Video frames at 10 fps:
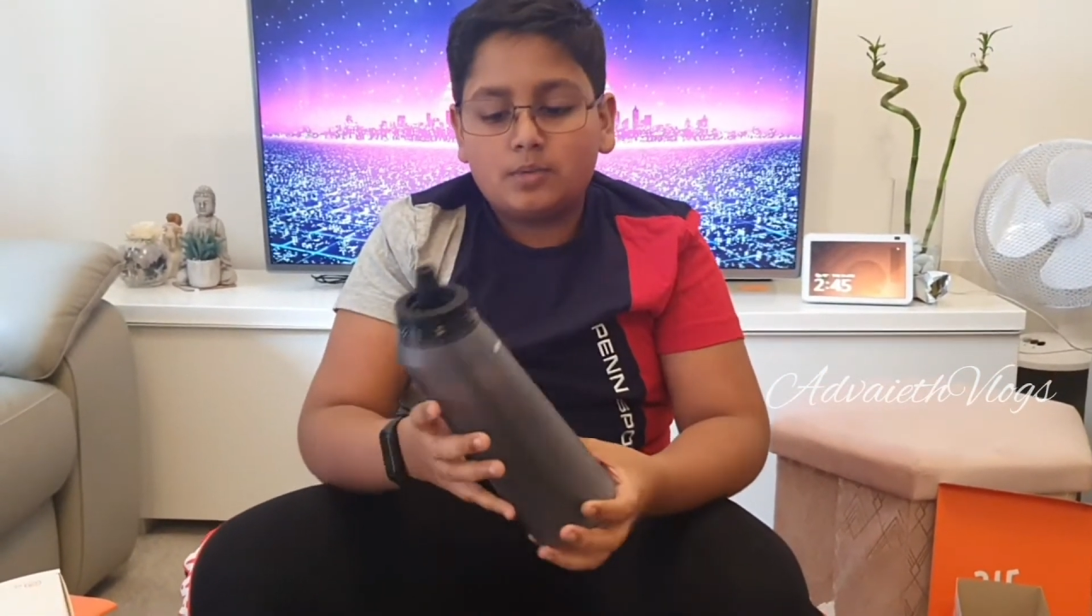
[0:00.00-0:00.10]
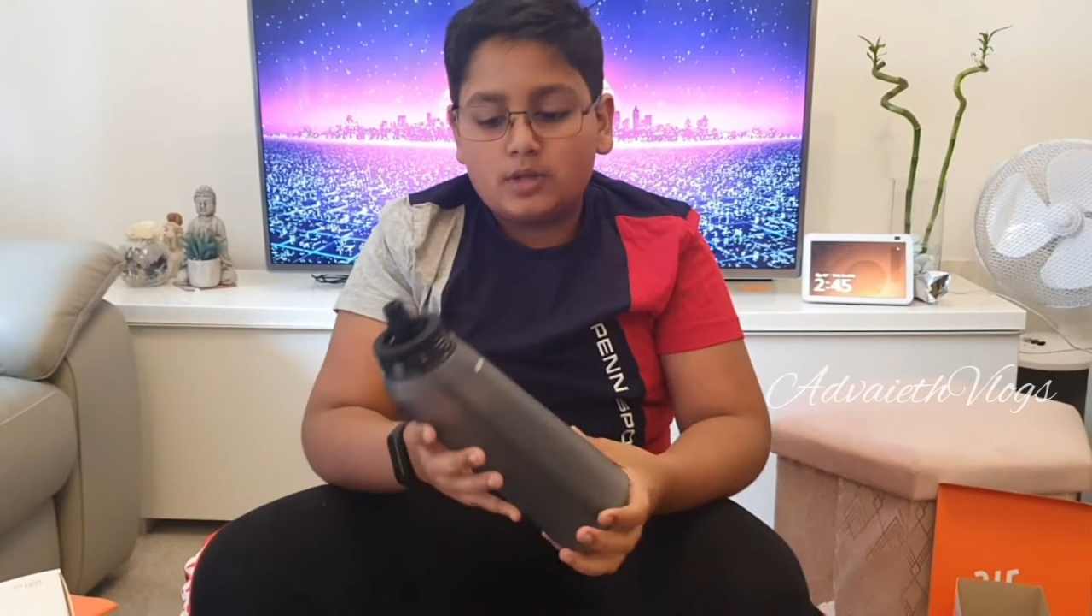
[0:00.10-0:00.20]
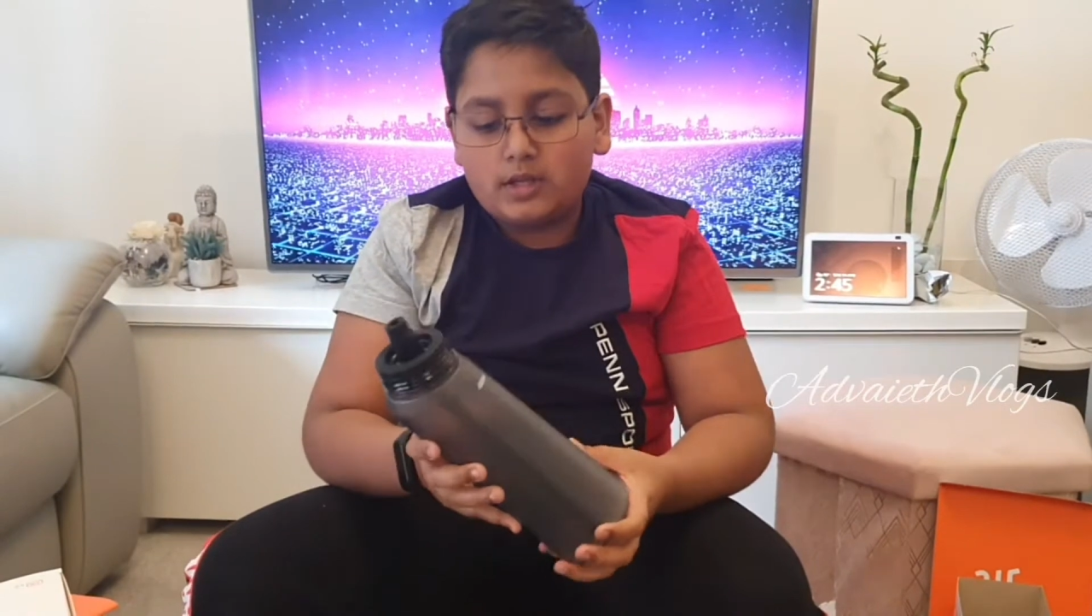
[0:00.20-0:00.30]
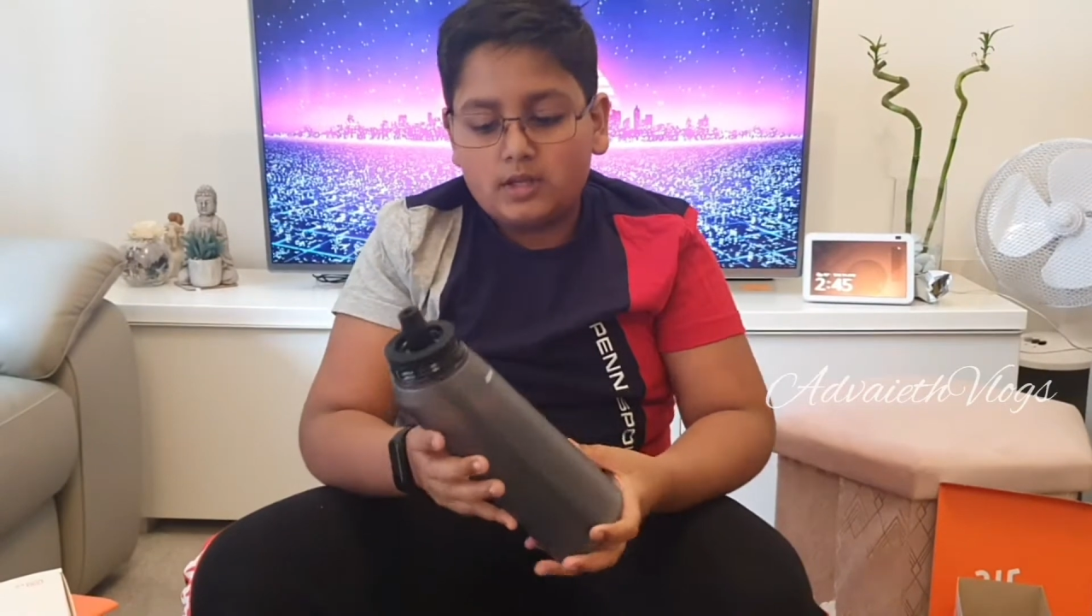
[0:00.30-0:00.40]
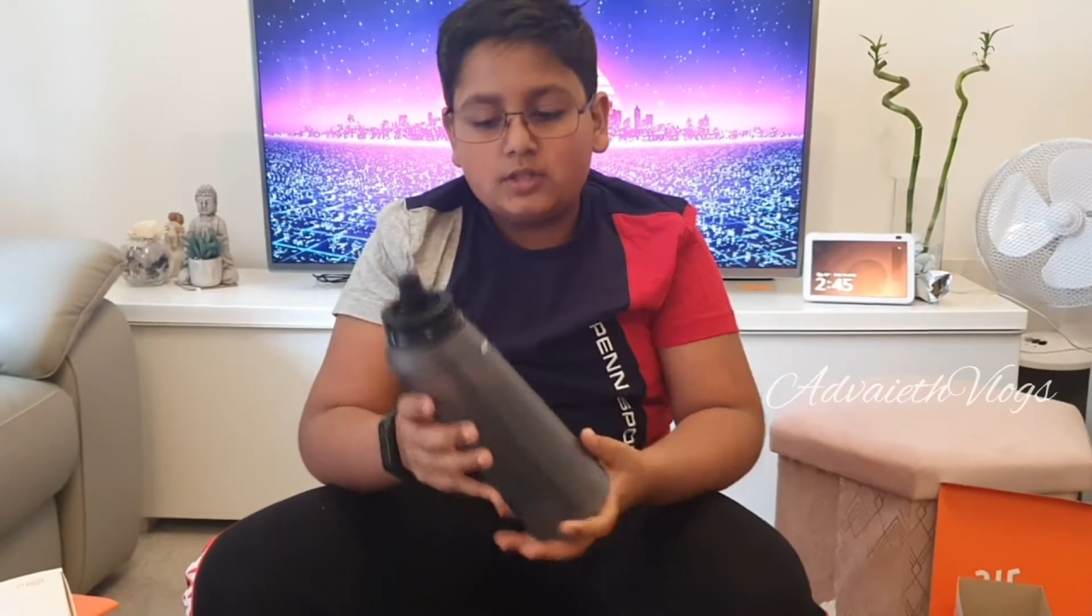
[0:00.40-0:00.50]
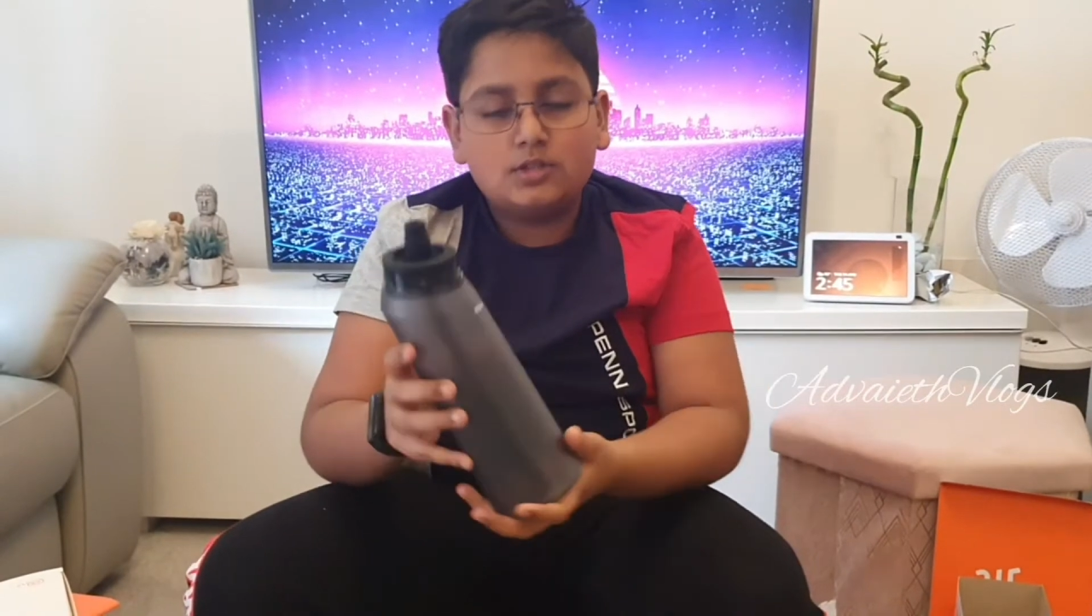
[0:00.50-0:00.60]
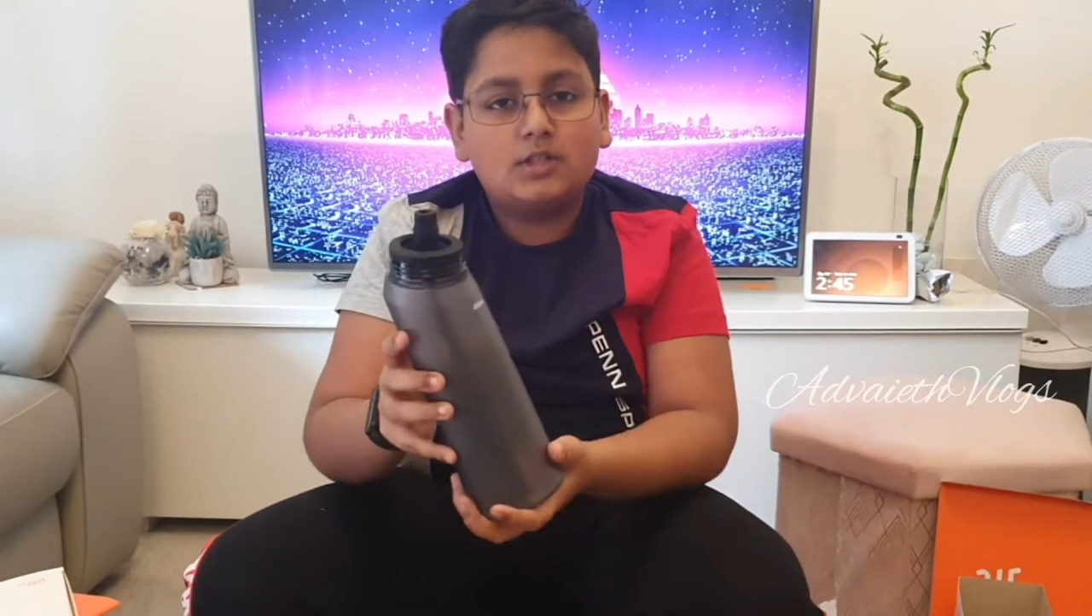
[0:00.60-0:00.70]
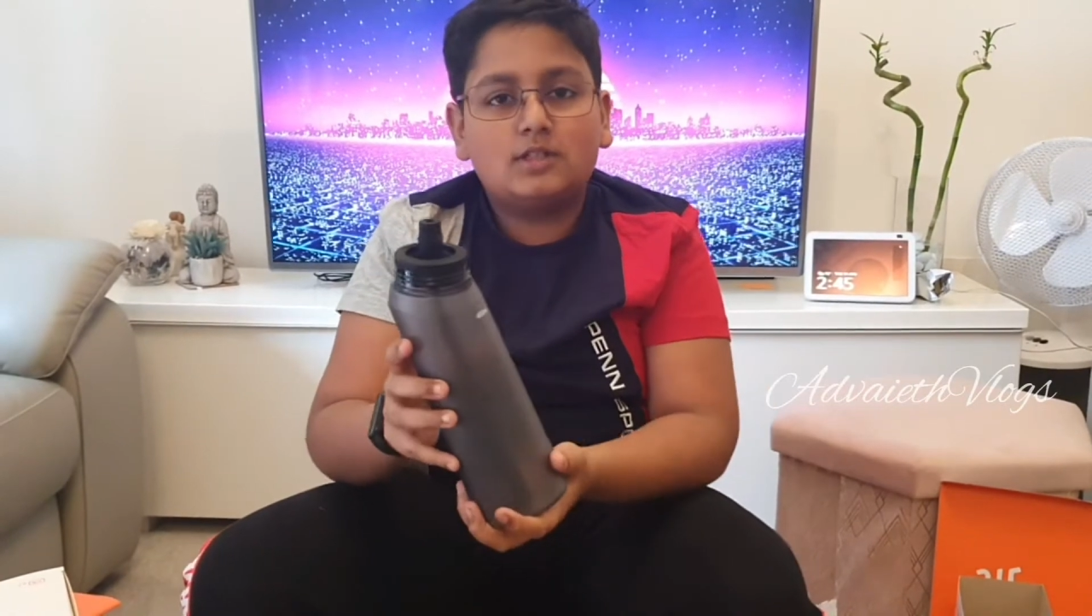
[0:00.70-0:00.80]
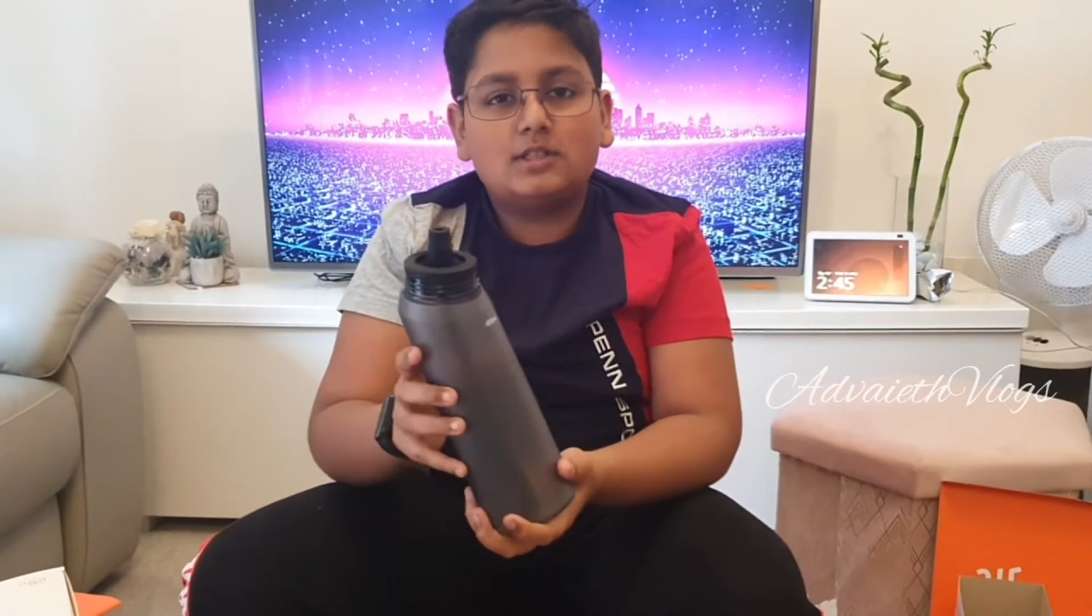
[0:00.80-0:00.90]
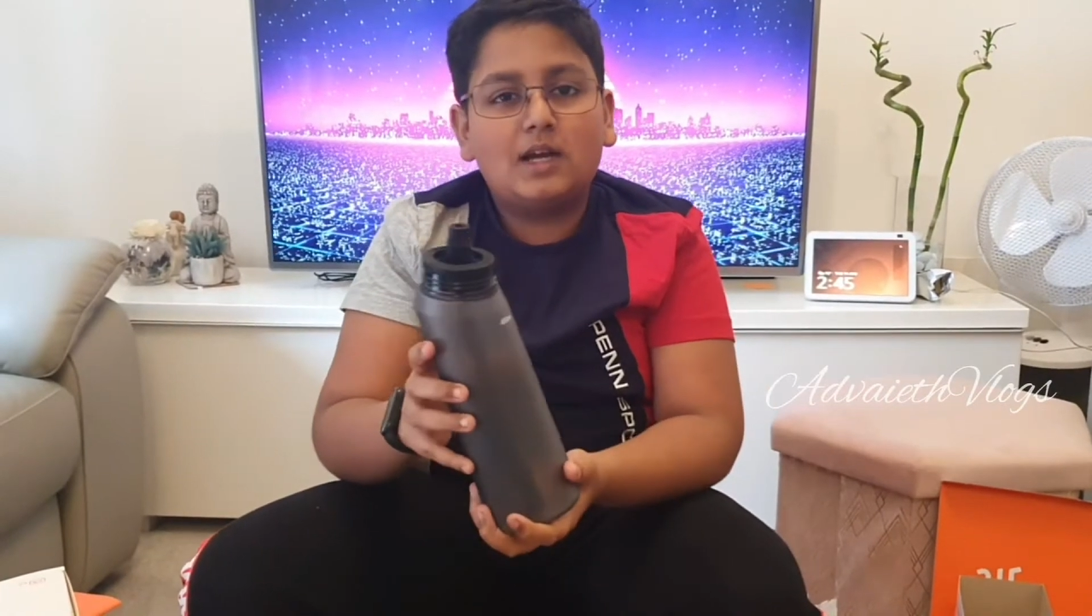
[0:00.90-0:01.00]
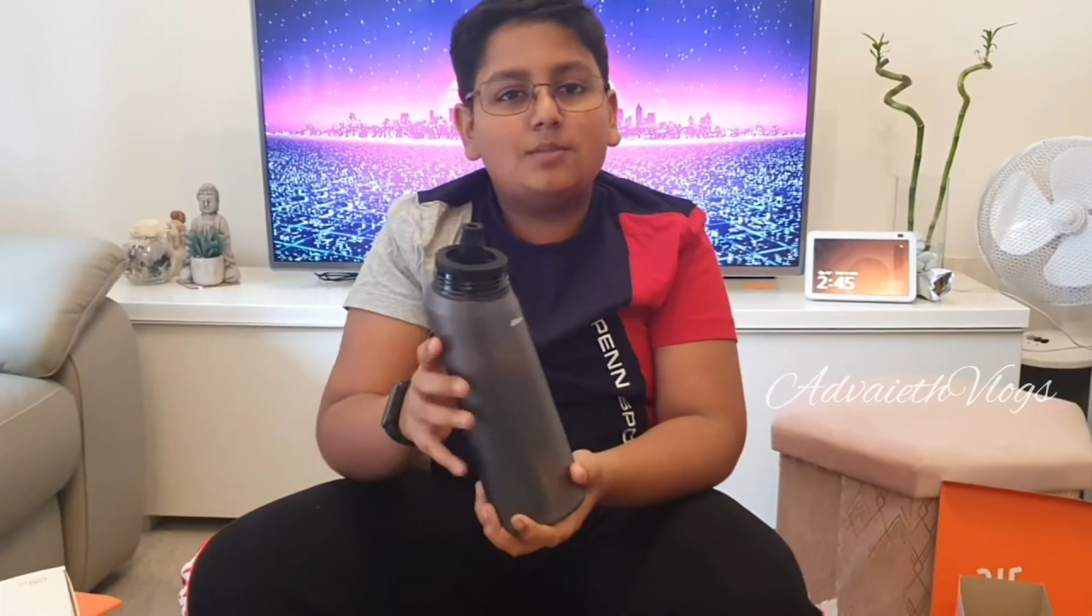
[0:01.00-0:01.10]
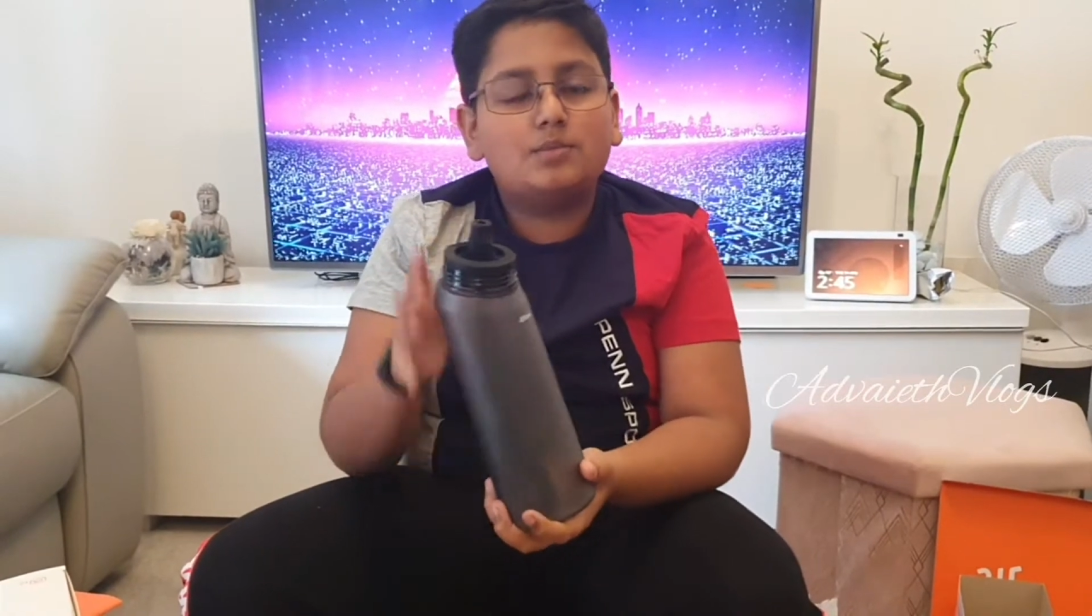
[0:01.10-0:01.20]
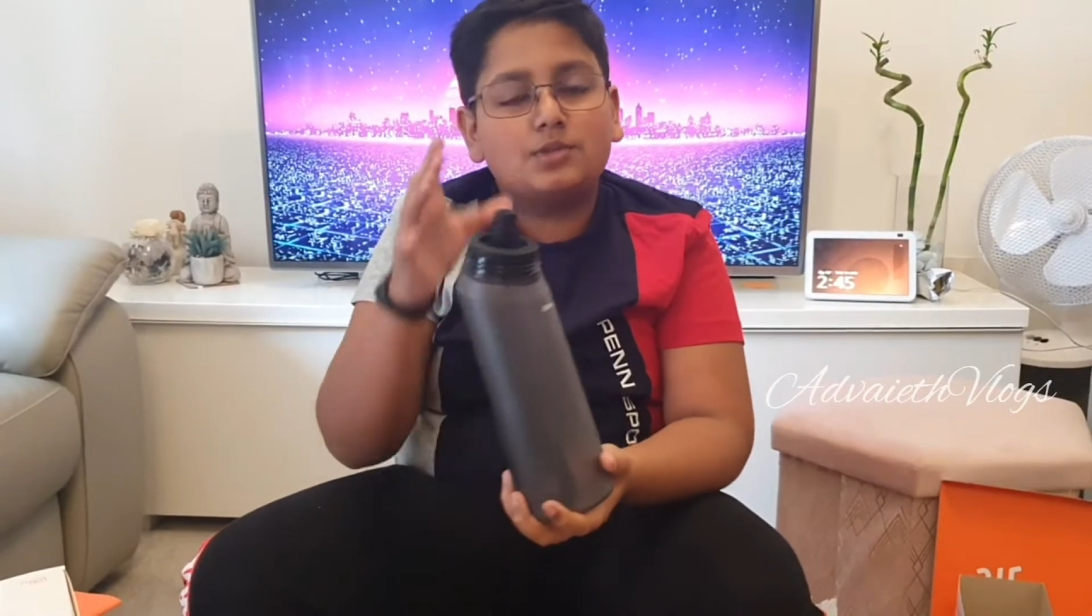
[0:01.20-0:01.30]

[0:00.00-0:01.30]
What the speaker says: put it into the tap.